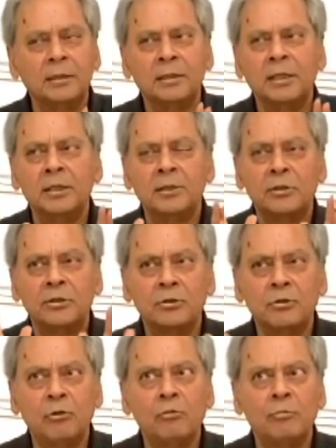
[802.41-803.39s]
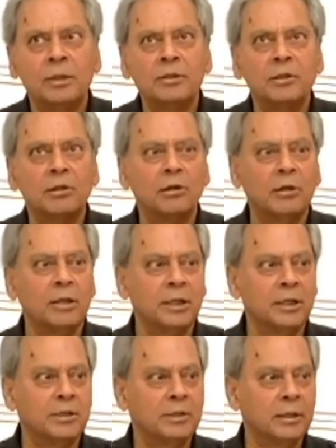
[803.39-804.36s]
there is so much
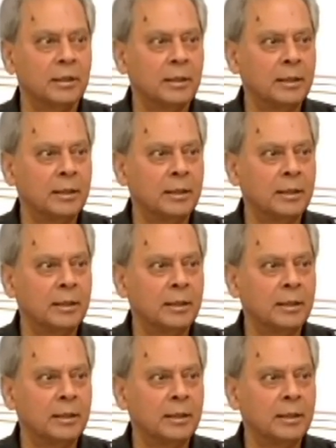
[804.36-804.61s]
knowledge.